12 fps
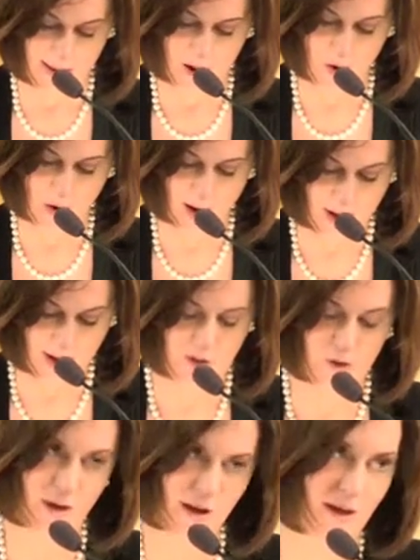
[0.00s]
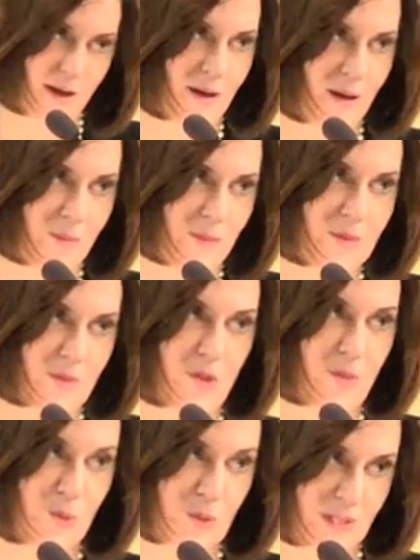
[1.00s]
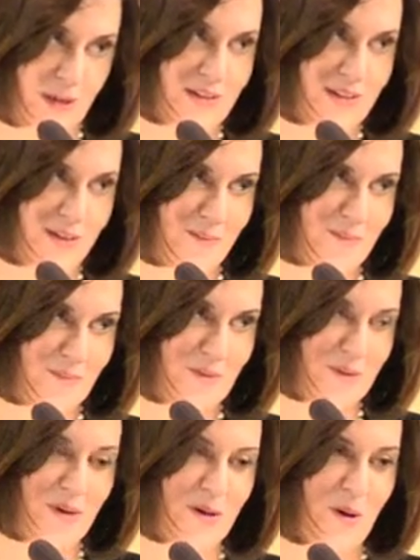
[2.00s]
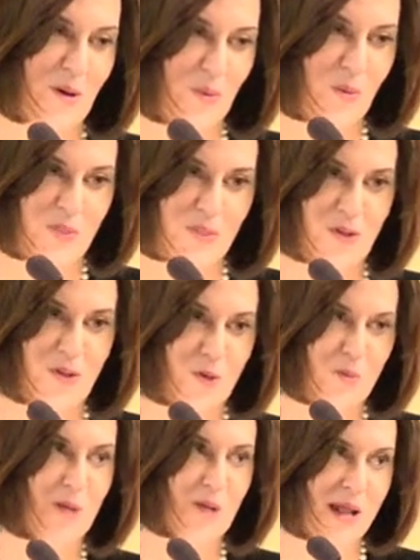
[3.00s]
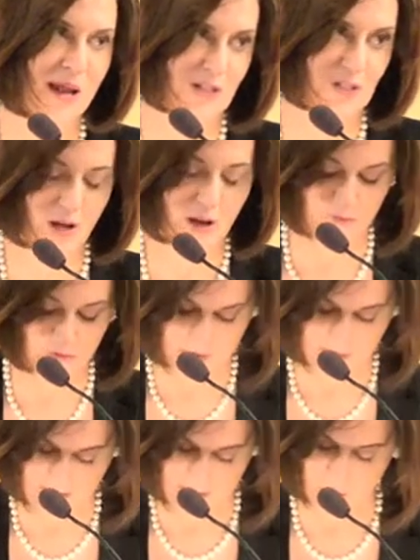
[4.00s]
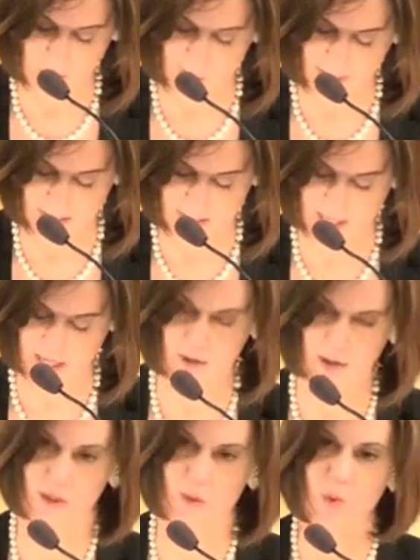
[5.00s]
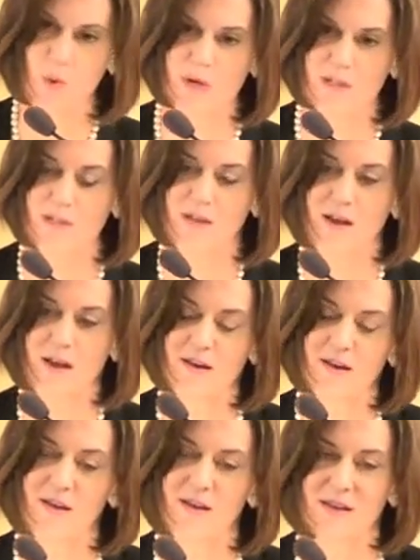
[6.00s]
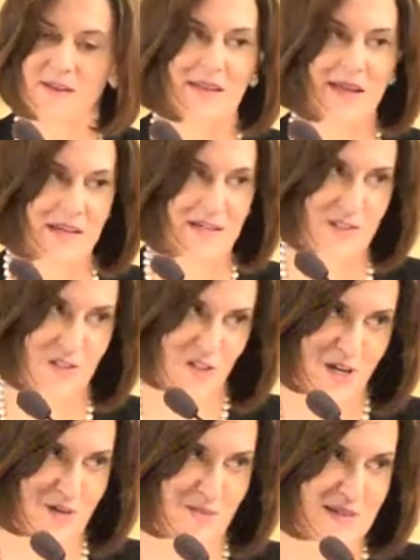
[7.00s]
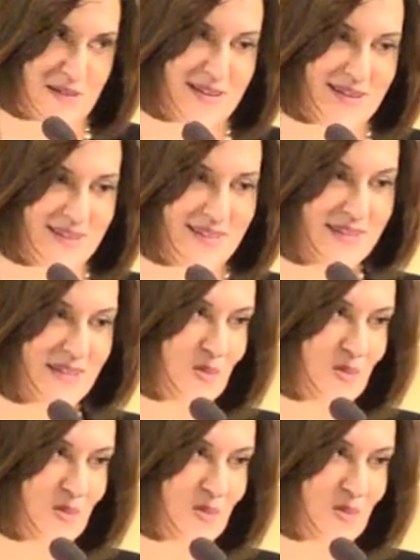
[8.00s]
and how honored I am to present him with the Hubert H. Humphrey Humanitarian Award tonight. Ladies and gentlemen,